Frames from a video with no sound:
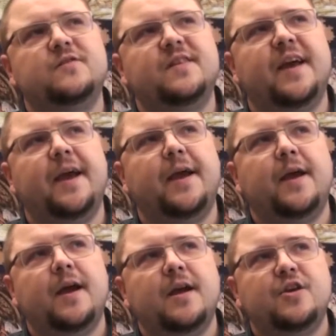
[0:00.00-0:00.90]
say,
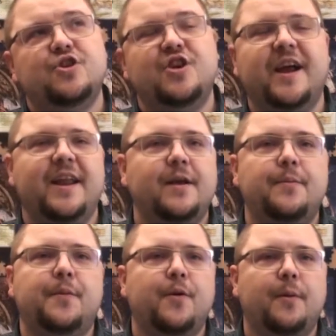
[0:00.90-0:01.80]
shining
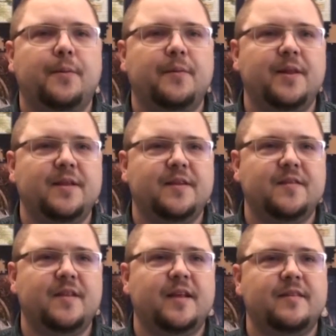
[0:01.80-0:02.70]

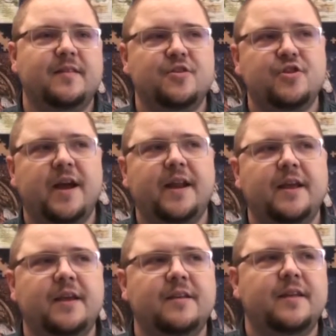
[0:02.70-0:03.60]
probabilities. That's the
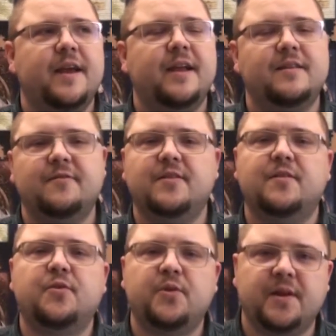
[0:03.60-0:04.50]
shining in the end of
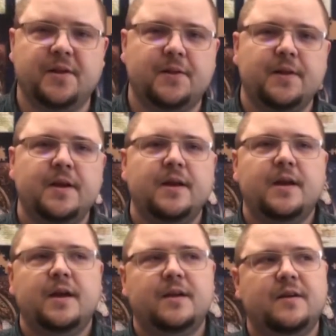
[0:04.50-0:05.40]
the tunnel.
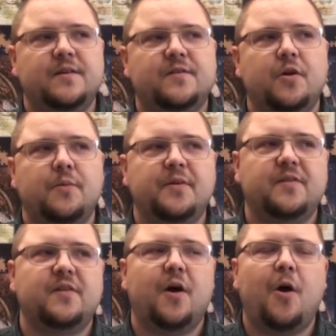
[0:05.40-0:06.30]
Uh, Scorpio
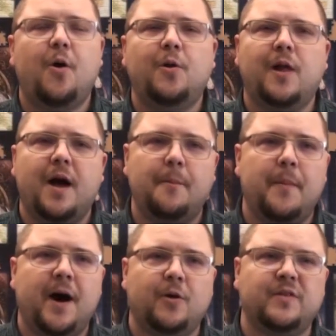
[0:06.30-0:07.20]
is all
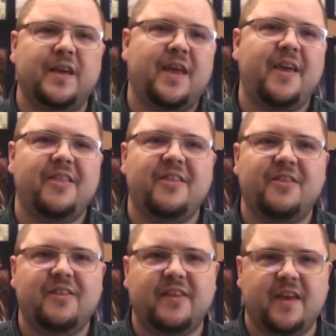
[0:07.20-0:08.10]
about the
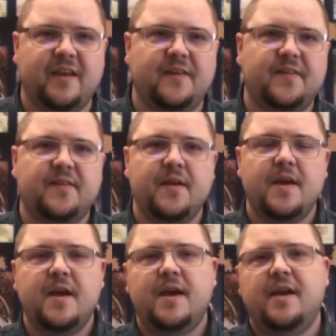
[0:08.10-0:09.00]
hidden things.
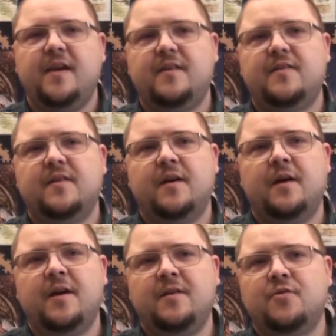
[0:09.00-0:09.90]
It's,
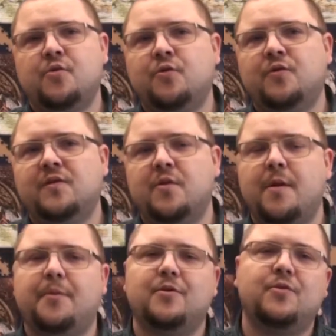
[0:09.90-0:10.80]
uh, it rules the
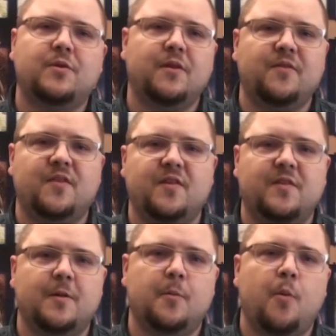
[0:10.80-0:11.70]
reproductive
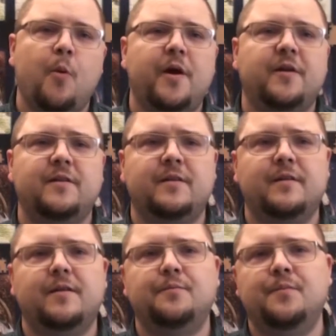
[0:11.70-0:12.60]
system, where
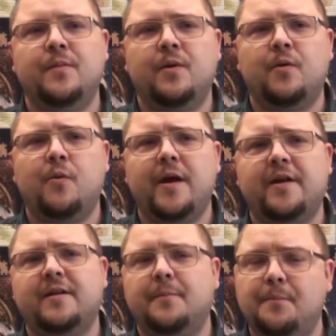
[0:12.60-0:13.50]
the,
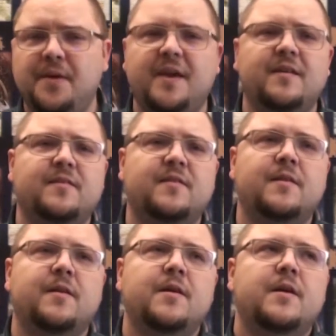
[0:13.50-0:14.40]
where the
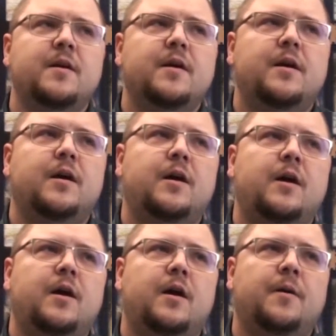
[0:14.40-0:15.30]
biggest
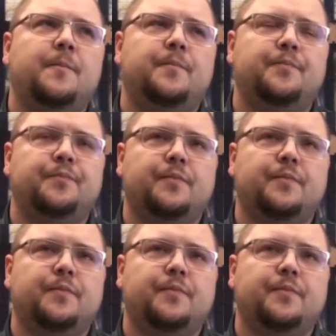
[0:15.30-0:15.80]
um,